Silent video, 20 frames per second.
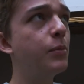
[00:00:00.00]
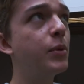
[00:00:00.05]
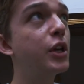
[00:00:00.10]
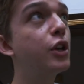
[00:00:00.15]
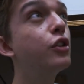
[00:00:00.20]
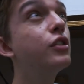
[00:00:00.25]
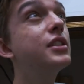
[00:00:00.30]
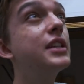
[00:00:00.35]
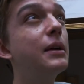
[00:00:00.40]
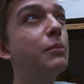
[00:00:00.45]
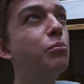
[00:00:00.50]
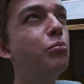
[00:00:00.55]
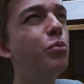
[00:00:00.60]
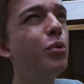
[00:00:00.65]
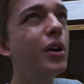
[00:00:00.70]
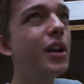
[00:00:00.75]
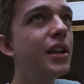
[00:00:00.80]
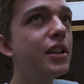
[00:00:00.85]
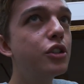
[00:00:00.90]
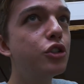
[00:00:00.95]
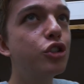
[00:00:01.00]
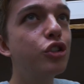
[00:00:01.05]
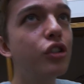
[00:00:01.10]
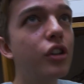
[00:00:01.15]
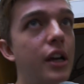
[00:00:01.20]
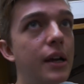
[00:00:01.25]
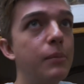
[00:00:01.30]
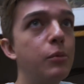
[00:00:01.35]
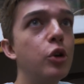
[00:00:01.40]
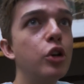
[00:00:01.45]
because I'm pretty
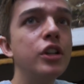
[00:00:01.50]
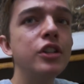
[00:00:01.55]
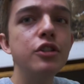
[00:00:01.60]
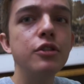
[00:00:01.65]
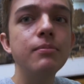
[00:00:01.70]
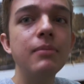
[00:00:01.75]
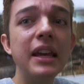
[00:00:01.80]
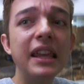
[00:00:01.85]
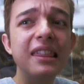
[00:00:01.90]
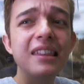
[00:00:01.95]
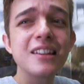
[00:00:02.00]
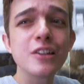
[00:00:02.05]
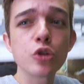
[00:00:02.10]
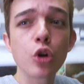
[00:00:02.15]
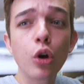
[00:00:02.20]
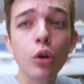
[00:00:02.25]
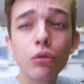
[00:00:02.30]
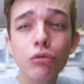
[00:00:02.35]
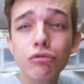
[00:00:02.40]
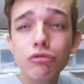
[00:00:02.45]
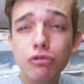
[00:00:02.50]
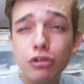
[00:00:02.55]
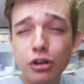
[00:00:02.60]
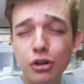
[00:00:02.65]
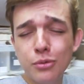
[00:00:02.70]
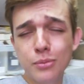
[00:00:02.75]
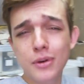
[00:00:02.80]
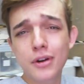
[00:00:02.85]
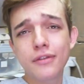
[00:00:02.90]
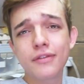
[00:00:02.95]
sure I'm going to make this whole
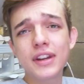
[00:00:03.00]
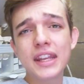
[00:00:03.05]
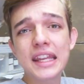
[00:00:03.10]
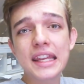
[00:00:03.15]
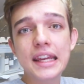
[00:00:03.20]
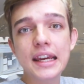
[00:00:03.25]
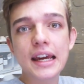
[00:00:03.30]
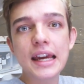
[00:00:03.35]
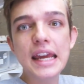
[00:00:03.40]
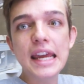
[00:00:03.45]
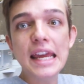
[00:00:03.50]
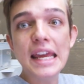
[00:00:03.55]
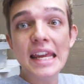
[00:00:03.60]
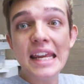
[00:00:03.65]
room over here